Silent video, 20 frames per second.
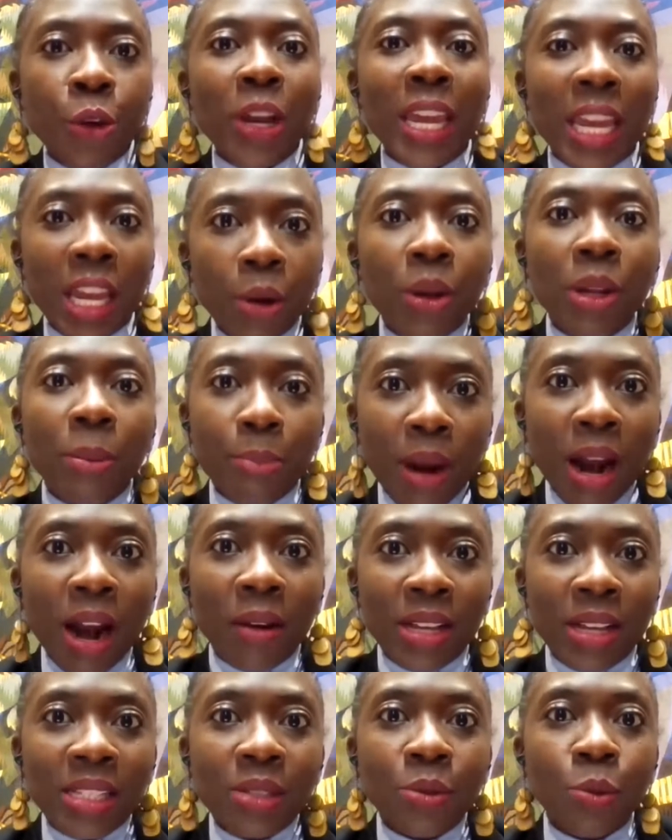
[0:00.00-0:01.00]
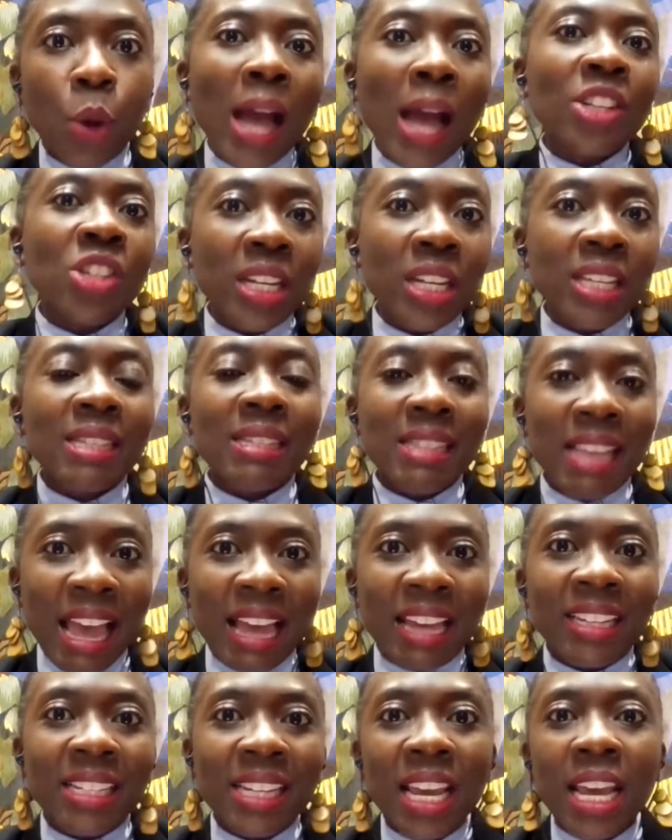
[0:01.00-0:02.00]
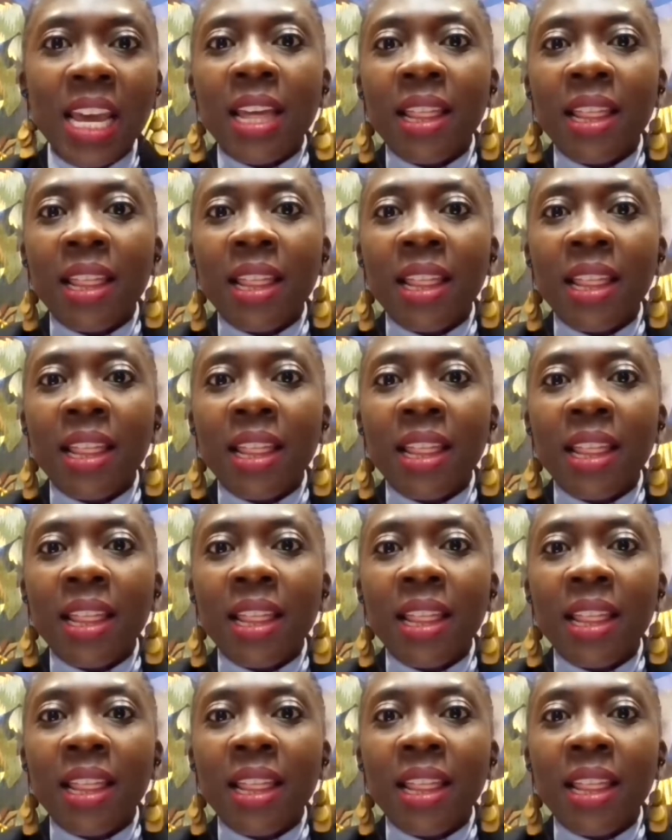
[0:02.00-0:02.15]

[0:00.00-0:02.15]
here in Paris who actually said